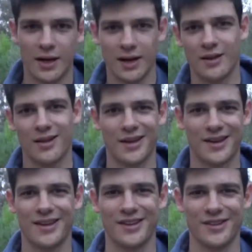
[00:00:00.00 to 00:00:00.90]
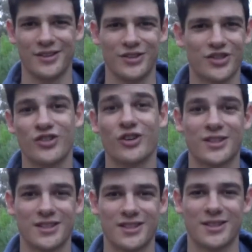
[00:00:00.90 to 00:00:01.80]
and like you're just shocked
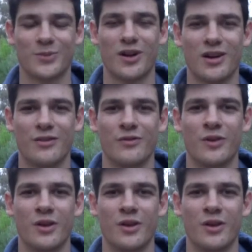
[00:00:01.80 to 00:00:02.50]
into some kind of